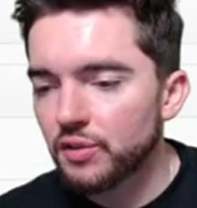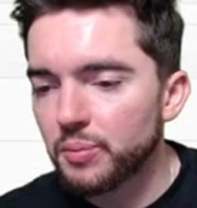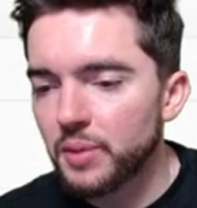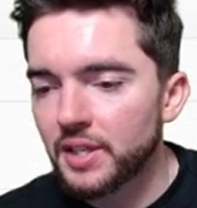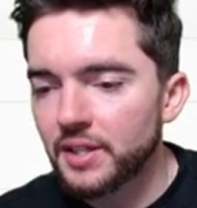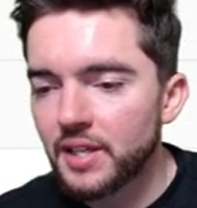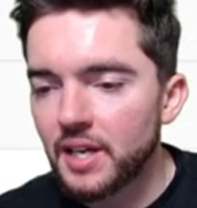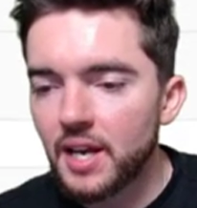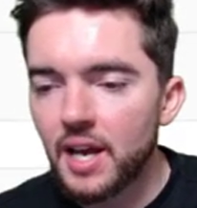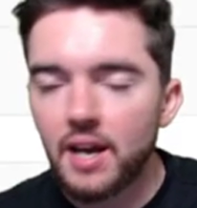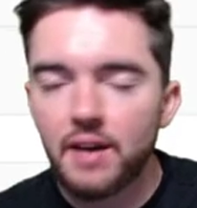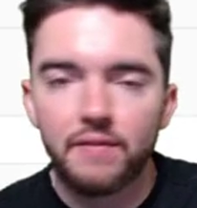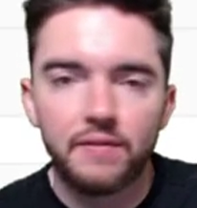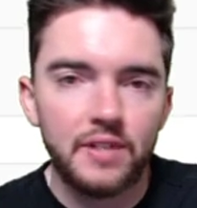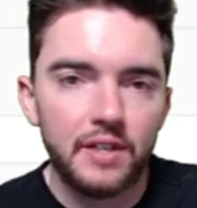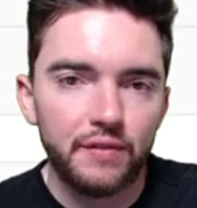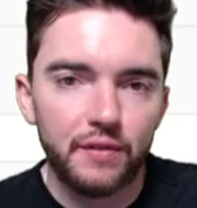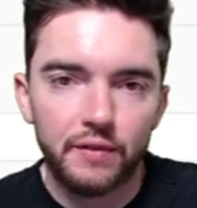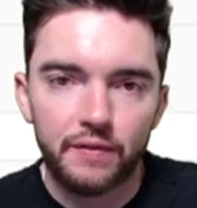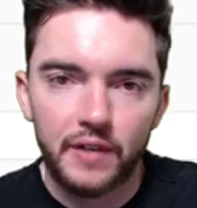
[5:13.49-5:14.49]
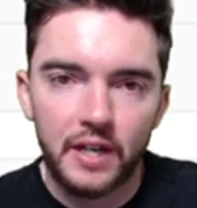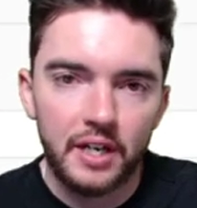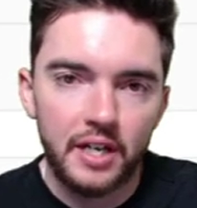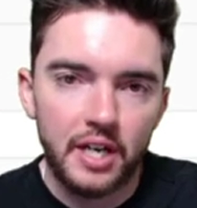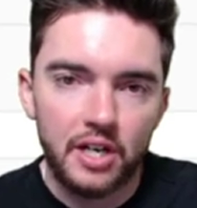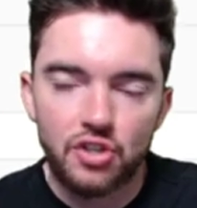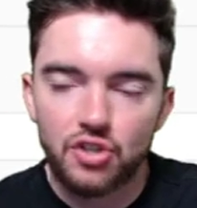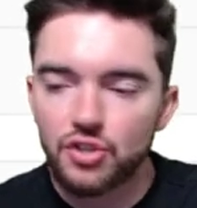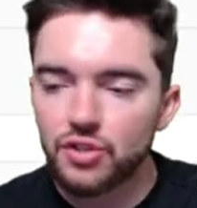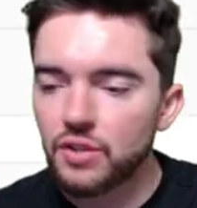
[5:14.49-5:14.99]
but they have different
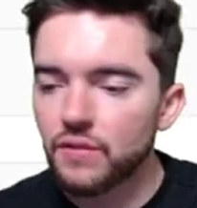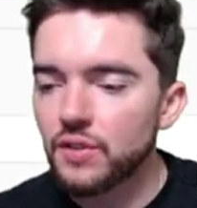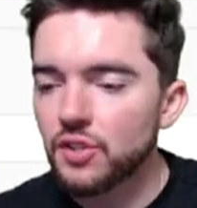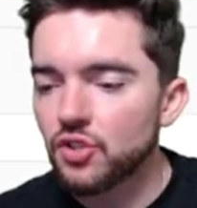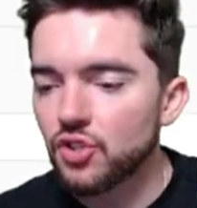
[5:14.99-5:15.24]
variations of this